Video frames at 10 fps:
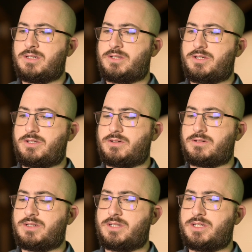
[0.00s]
to
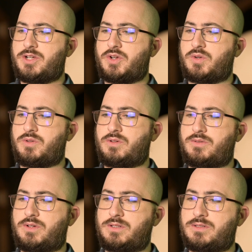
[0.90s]
your
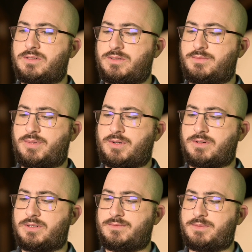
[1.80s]
initial
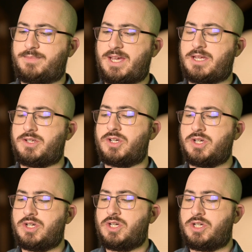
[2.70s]
part of the page,
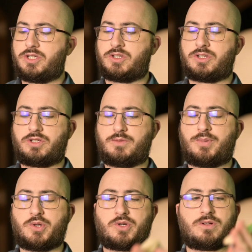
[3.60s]
you
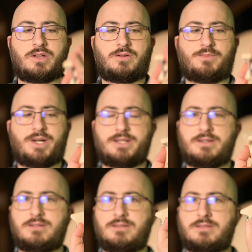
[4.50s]
push your little
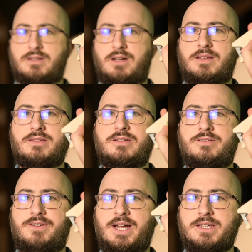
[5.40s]
button on the
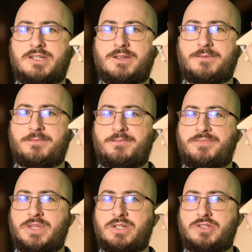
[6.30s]
device
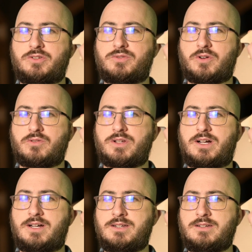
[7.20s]
to turn it
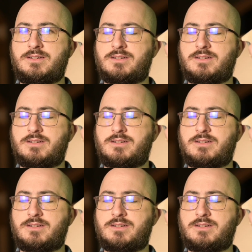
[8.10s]
on,